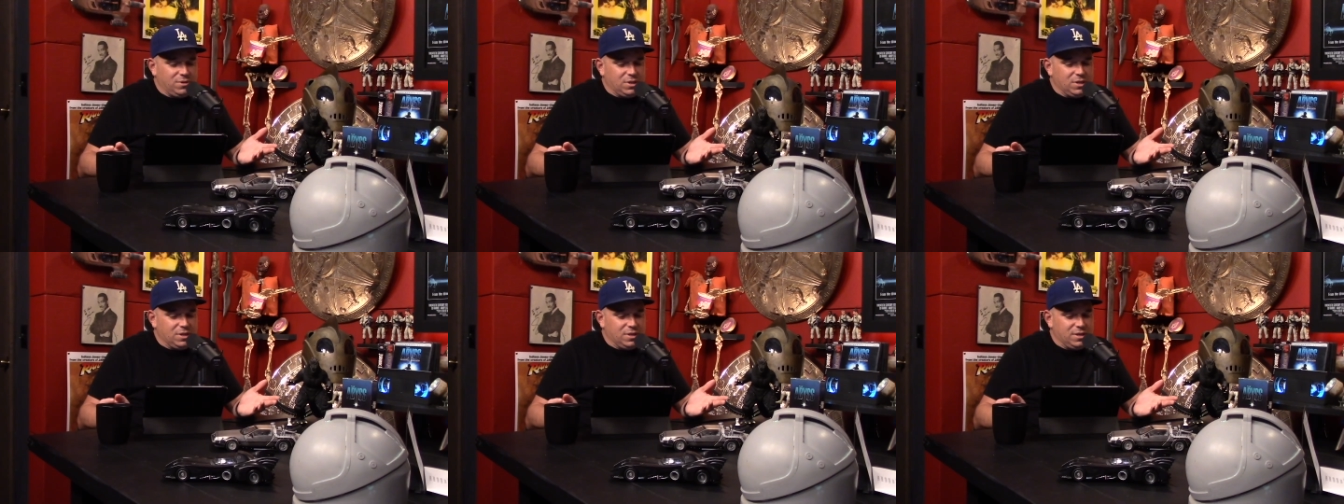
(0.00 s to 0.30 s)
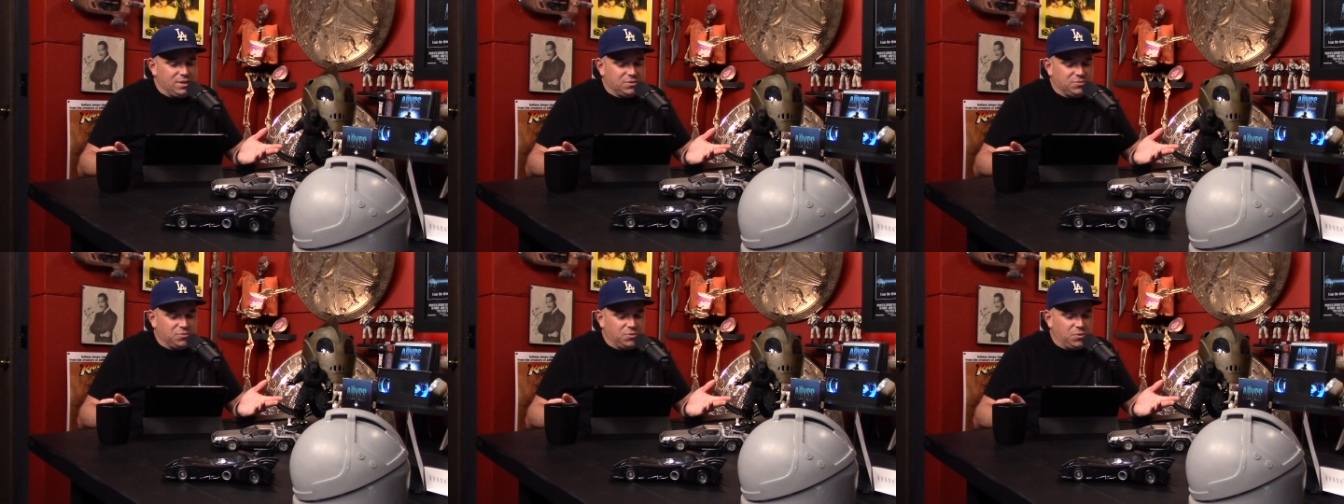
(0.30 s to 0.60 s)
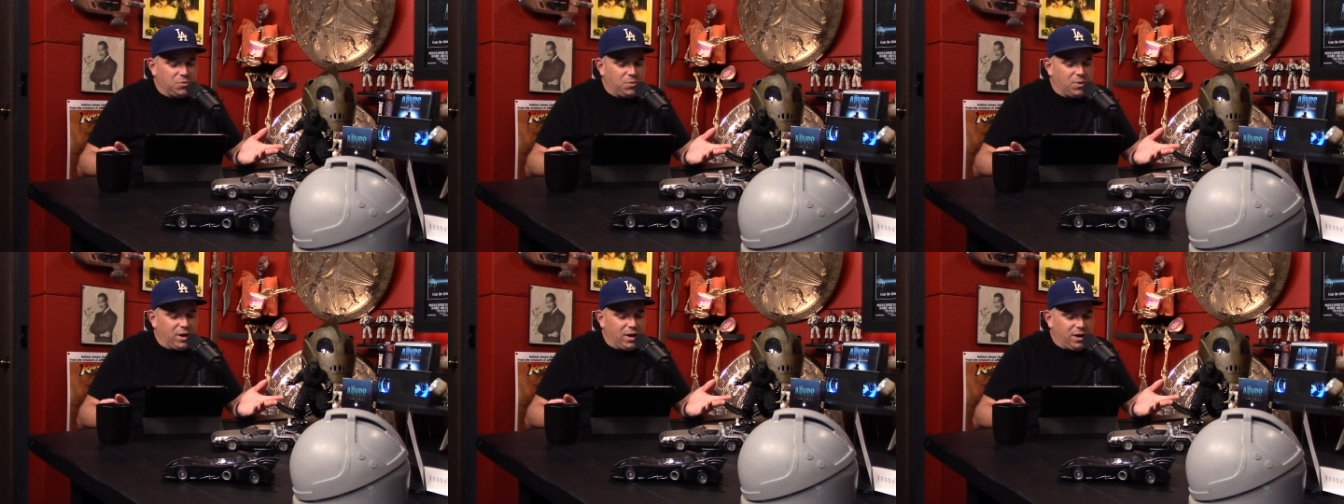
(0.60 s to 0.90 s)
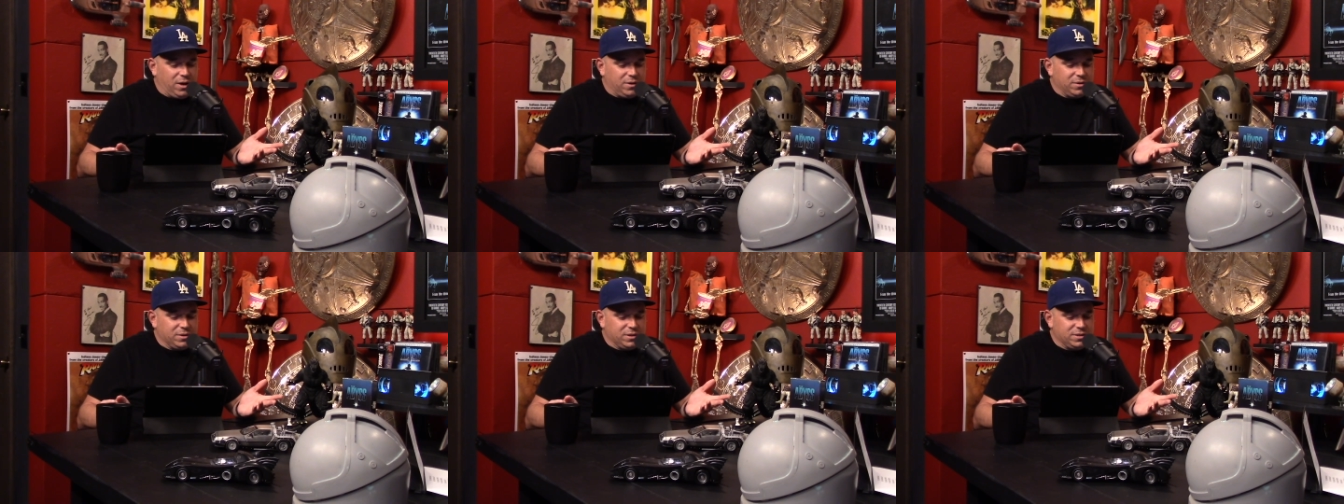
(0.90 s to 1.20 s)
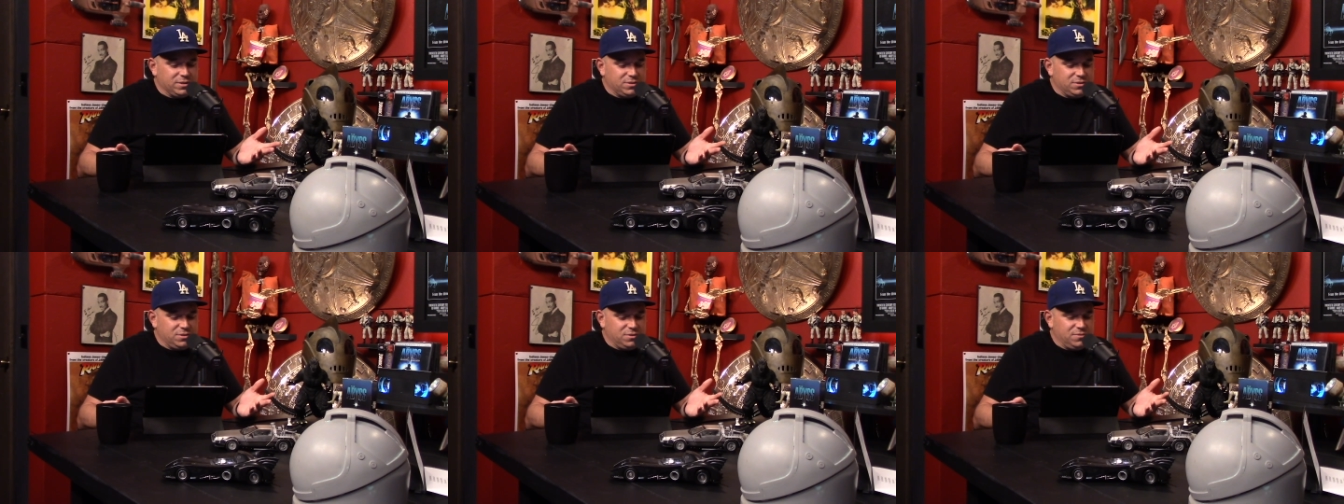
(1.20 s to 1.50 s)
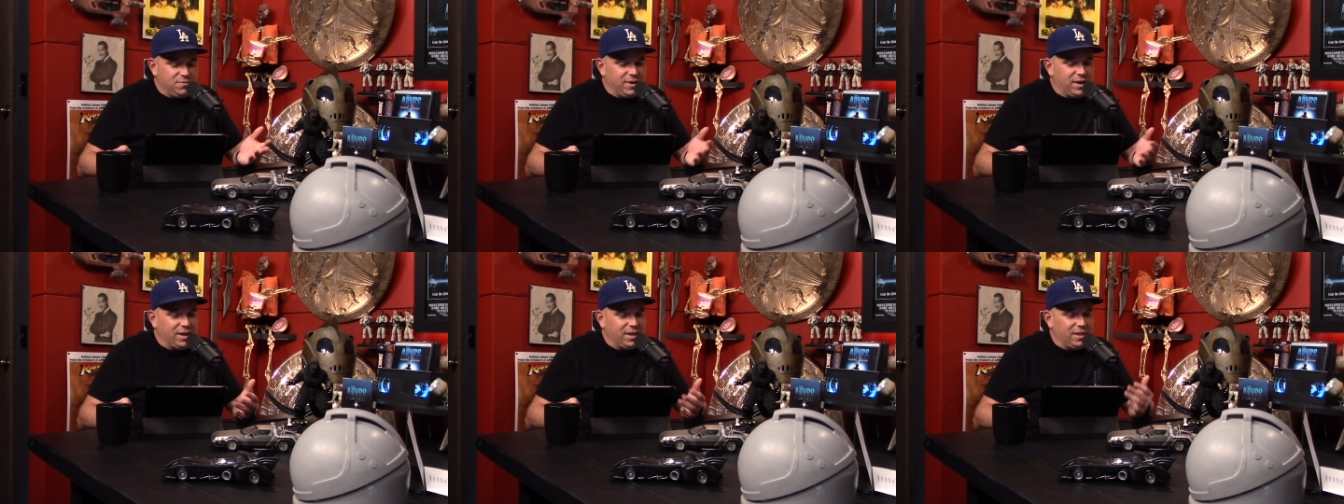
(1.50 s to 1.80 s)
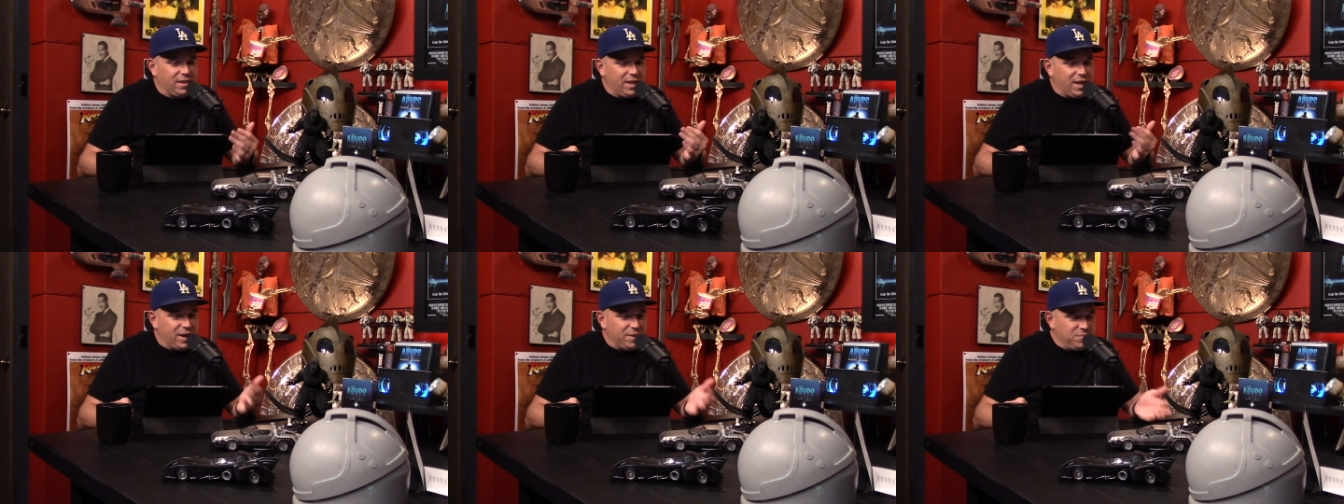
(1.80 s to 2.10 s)
this for a while because you got a
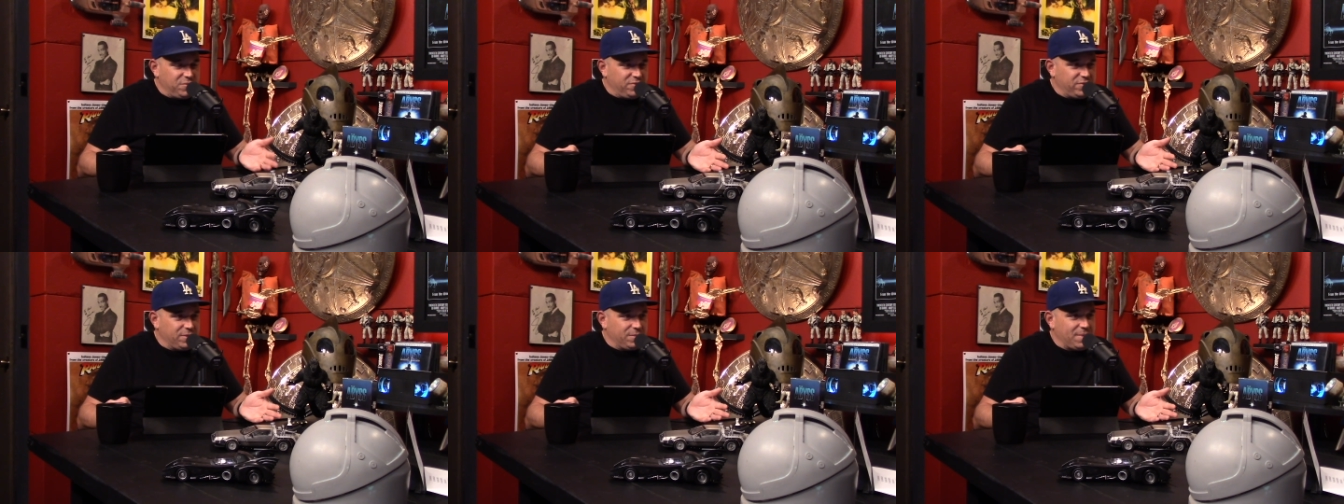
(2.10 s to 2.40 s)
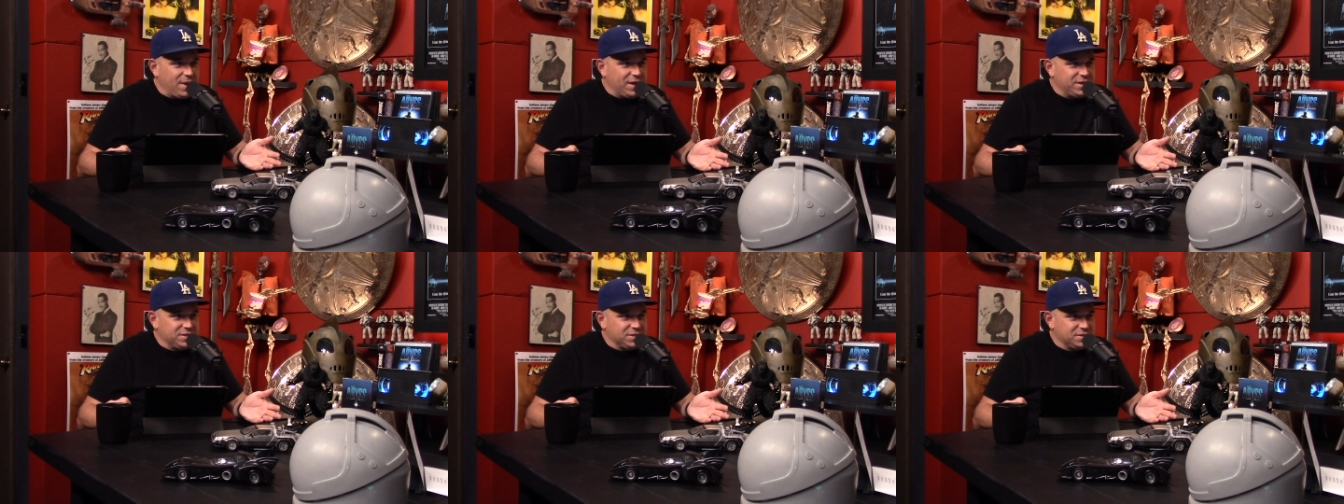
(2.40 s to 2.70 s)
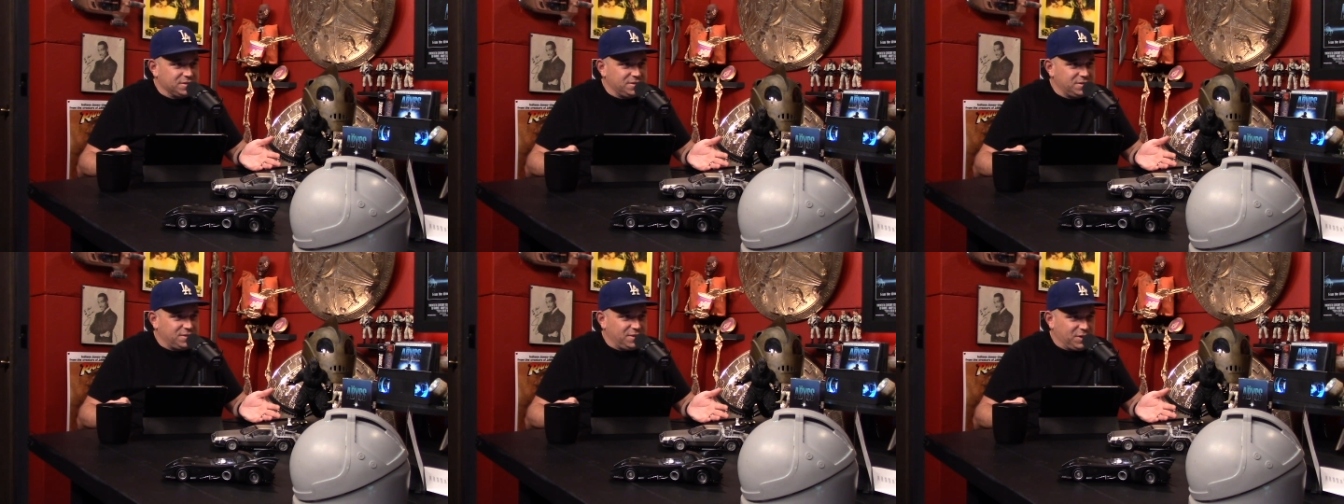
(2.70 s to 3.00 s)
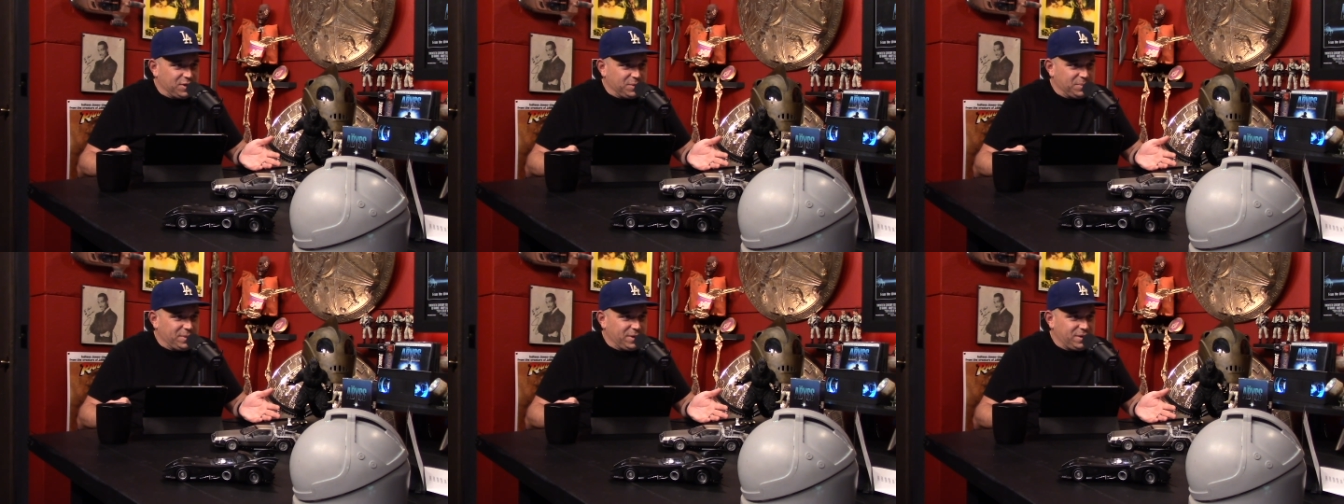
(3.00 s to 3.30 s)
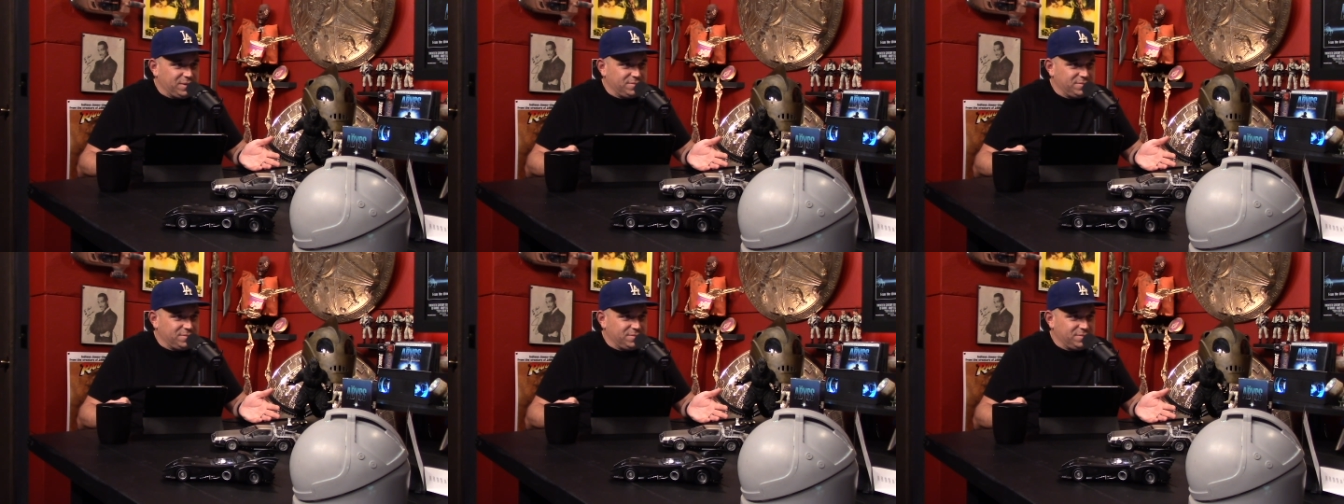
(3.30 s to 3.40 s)
lot of movie magic to talk about.